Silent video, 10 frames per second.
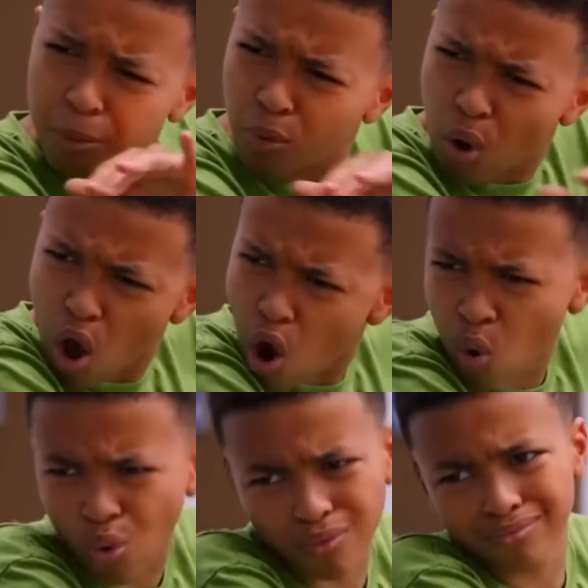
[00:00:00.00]
a
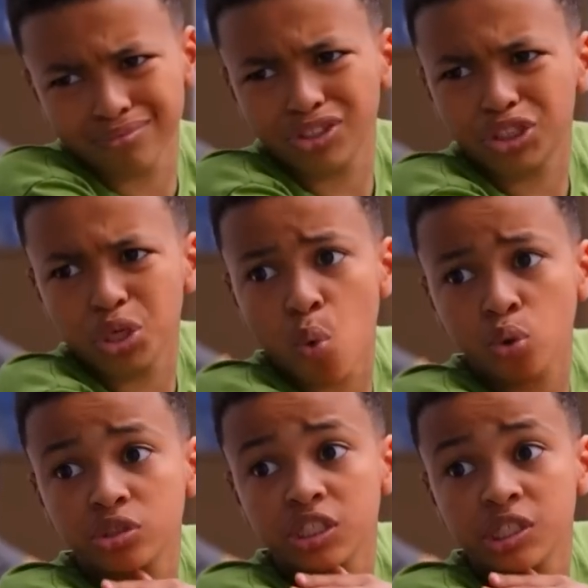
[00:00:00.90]
house where they film
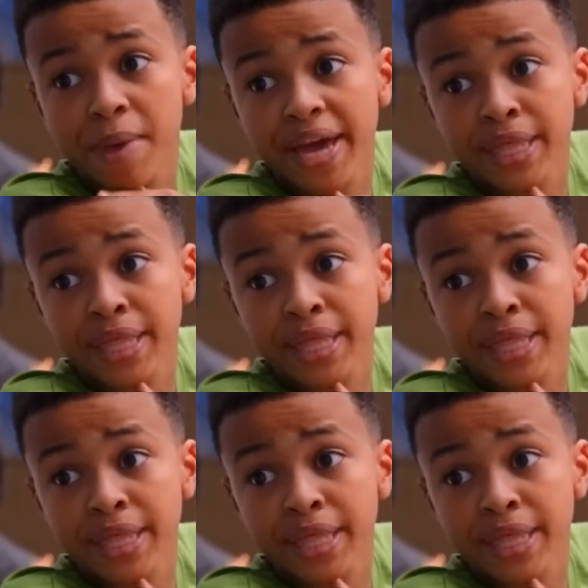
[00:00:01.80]
at,